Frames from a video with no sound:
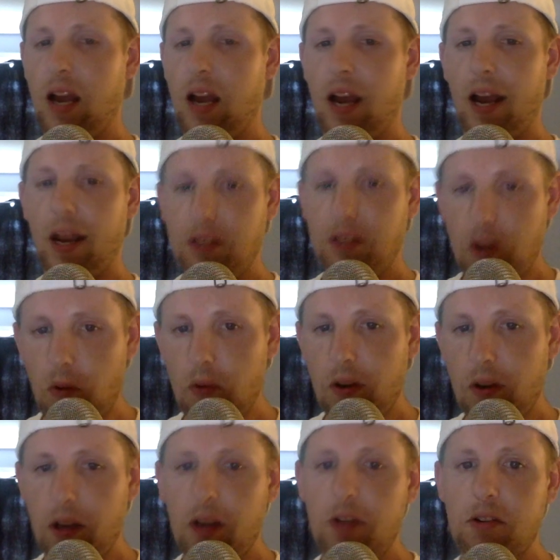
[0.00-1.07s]
I don't
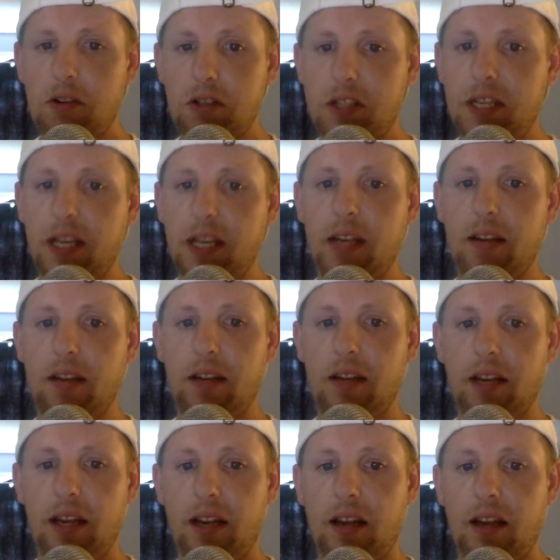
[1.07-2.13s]
understand
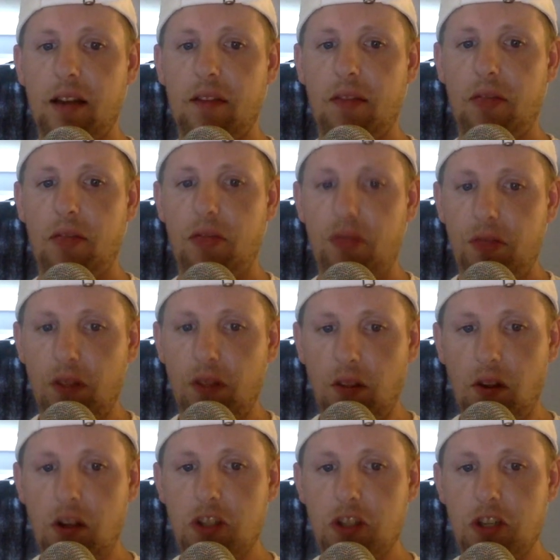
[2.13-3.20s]
the
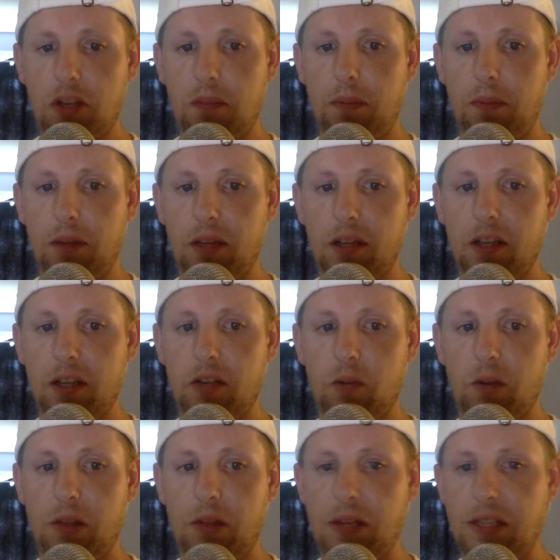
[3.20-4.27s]
logic behind
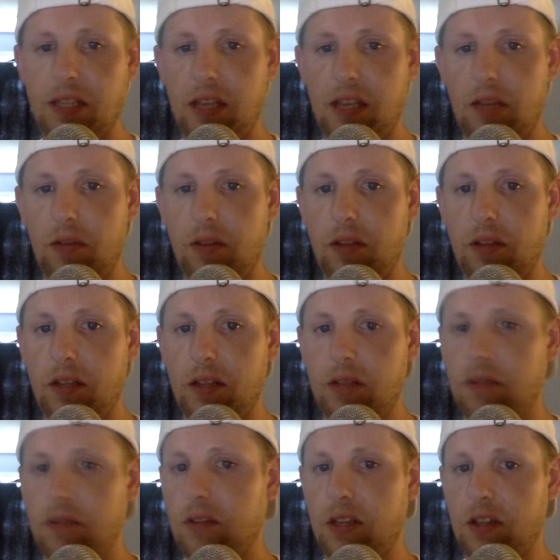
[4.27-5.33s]
what they say when
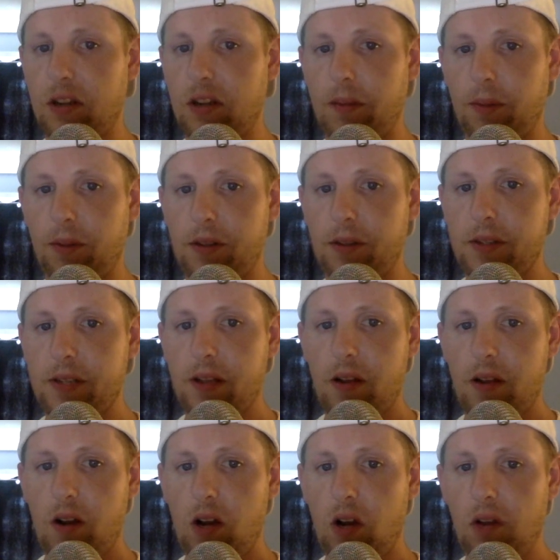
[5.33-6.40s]
they talk about this.
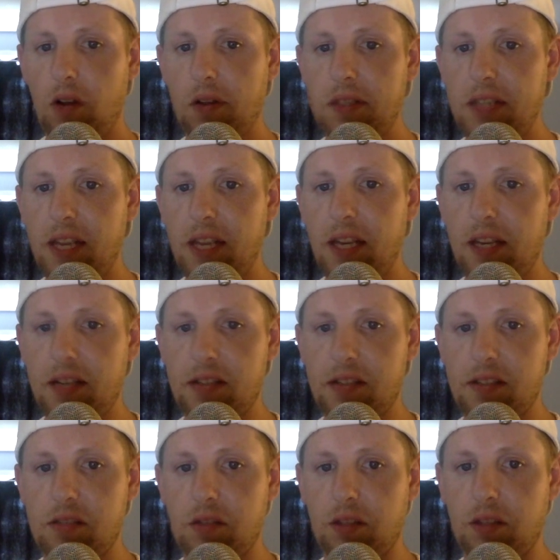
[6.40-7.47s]
All these idiots
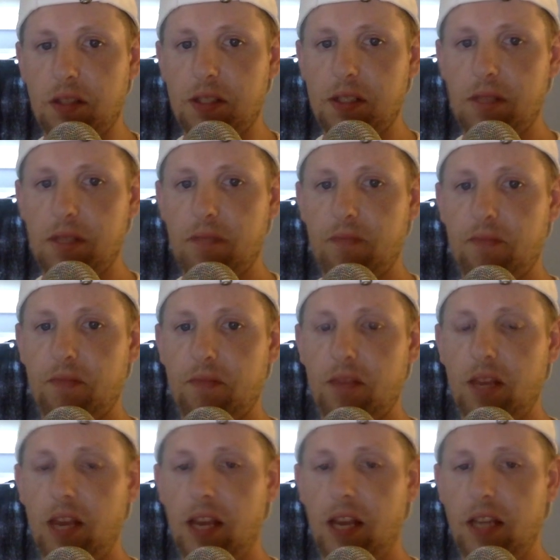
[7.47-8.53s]
with this
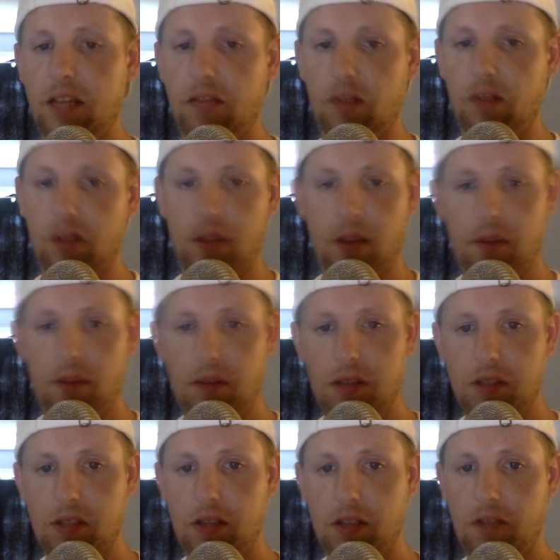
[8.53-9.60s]
Antifa, that
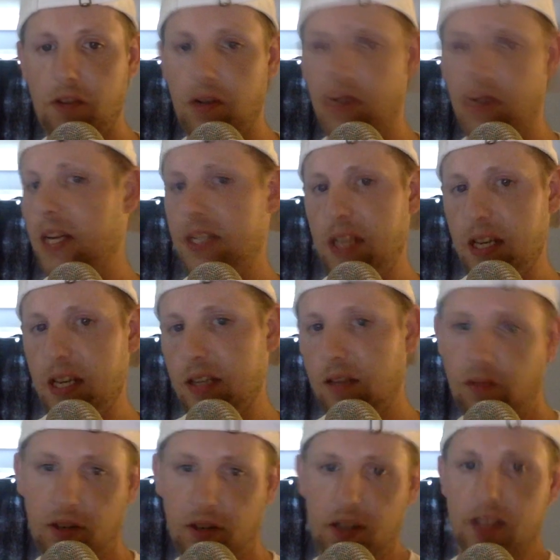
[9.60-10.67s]
means if you're
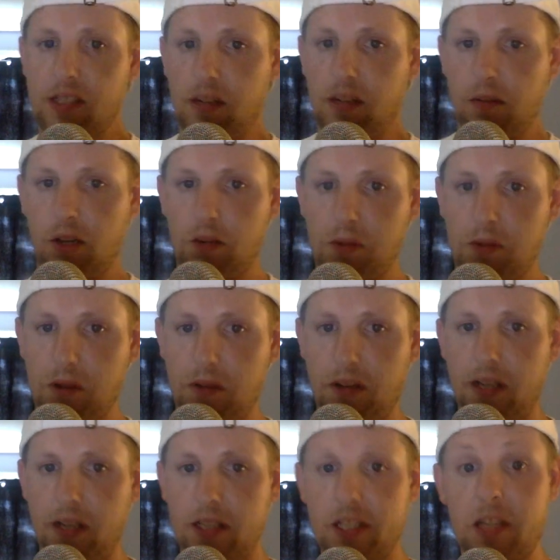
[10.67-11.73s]
anti-Antifa, doesn't that mean you're
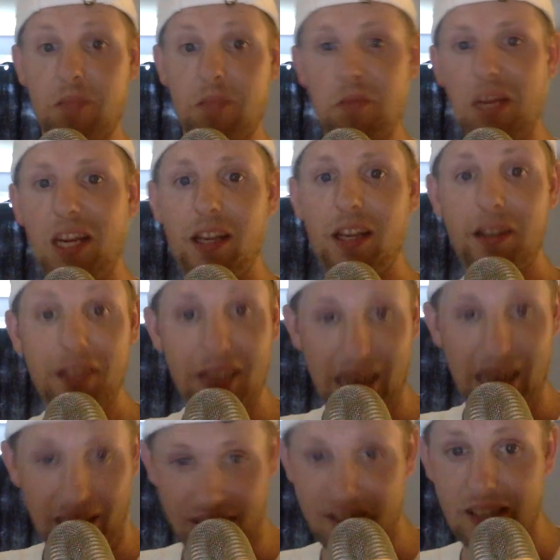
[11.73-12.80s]
pro-fascist? Me?
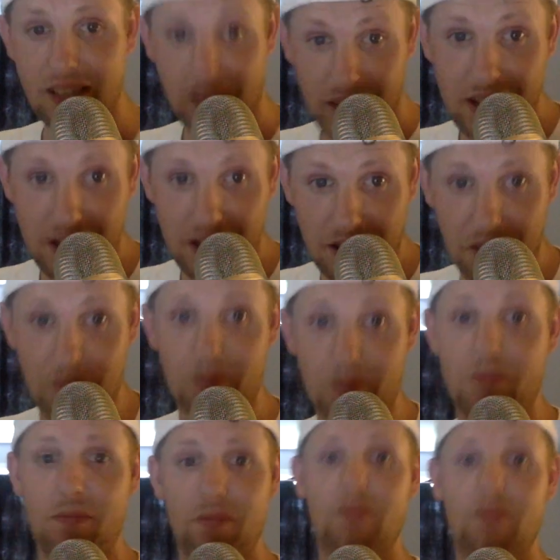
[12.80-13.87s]
Yes, I am.
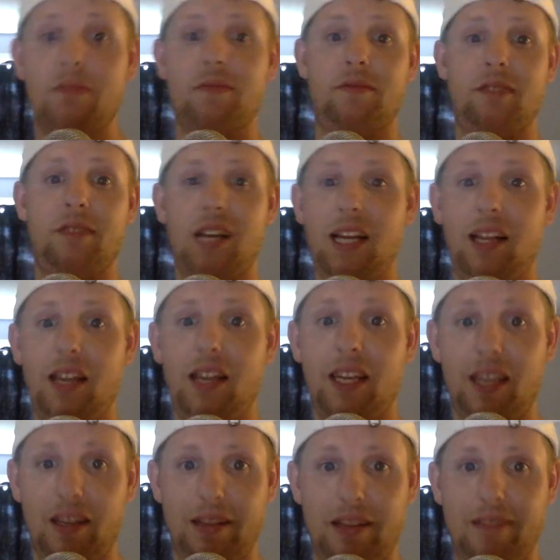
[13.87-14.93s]
I like it.